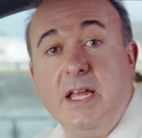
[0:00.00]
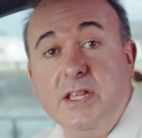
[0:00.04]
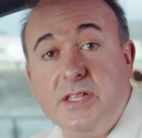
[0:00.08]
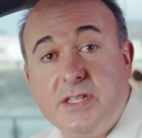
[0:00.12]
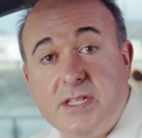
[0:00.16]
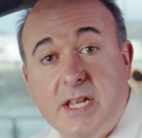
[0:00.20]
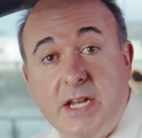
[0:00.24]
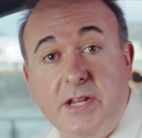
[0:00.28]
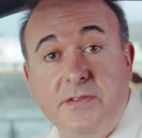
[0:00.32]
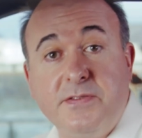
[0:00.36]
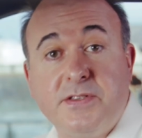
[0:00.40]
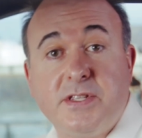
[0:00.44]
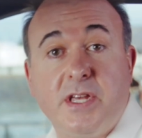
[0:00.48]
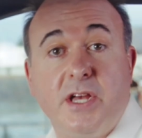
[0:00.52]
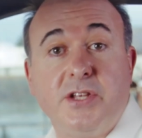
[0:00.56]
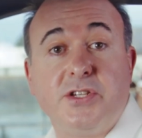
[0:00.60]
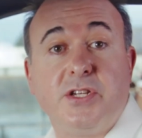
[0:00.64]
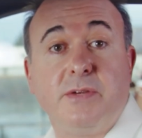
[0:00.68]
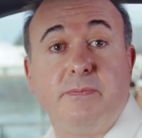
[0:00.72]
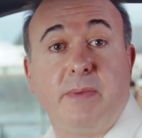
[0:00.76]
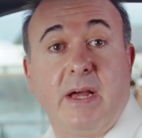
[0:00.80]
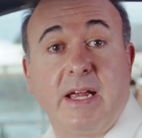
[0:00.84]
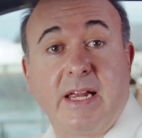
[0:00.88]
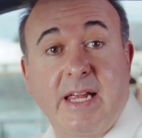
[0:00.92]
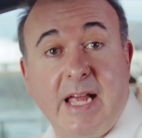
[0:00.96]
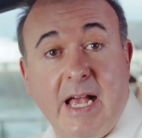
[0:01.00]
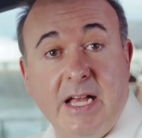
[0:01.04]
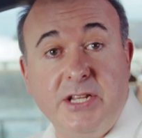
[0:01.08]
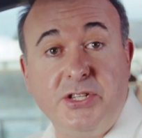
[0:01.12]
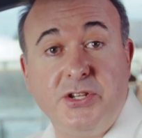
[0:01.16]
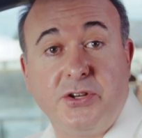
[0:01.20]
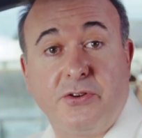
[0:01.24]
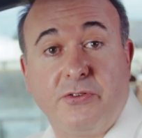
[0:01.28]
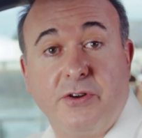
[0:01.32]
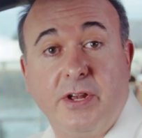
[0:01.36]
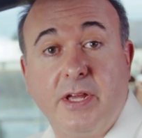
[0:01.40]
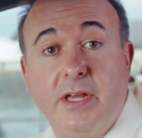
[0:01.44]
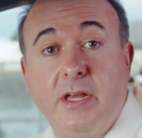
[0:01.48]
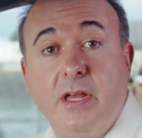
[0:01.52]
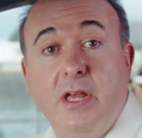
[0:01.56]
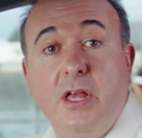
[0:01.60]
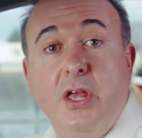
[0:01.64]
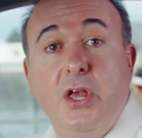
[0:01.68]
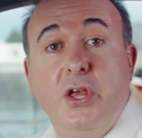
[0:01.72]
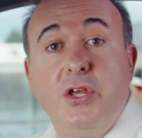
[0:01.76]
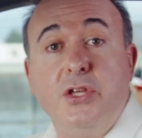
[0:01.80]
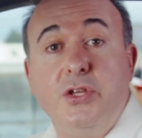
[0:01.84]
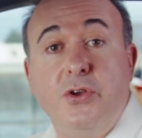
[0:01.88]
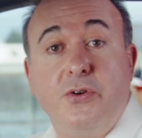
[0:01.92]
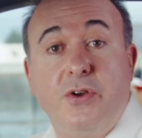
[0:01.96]
Instead of searching by category,
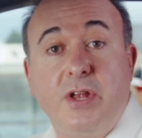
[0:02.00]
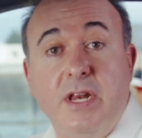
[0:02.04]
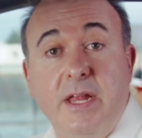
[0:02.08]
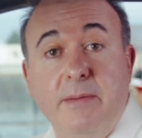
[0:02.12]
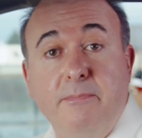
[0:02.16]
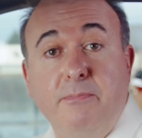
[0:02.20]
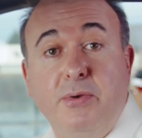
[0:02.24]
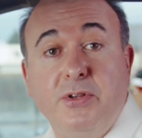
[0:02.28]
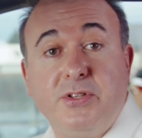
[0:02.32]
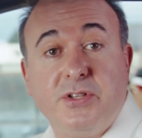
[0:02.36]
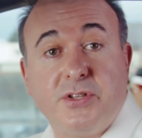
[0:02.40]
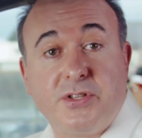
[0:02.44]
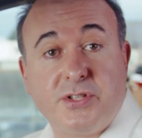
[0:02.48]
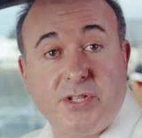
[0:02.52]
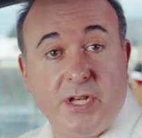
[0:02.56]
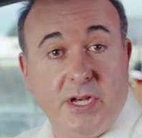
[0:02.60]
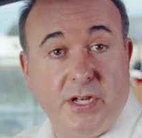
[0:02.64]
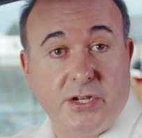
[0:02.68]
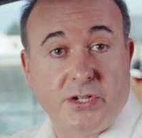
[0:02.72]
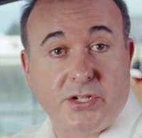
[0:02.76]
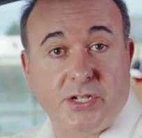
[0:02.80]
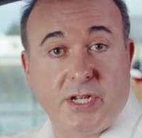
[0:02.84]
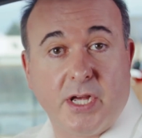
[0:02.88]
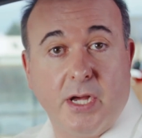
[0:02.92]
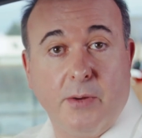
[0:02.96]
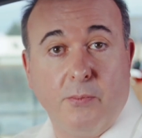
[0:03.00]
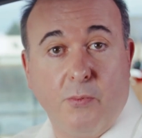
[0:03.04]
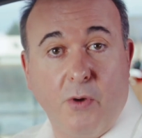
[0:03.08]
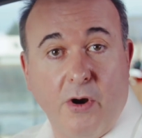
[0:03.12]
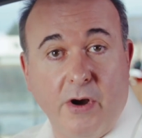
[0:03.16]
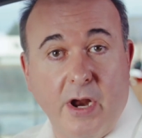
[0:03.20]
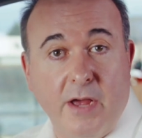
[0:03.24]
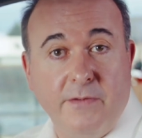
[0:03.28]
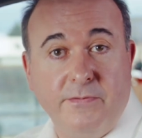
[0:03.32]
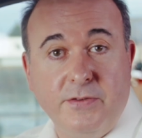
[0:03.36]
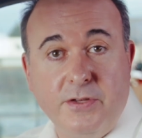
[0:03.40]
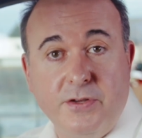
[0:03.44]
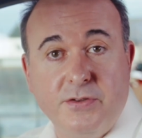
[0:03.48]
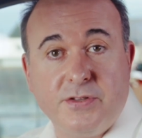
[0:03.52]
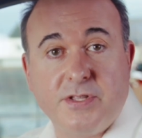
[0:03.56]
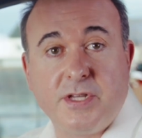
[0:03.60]
you can input a search term wherever you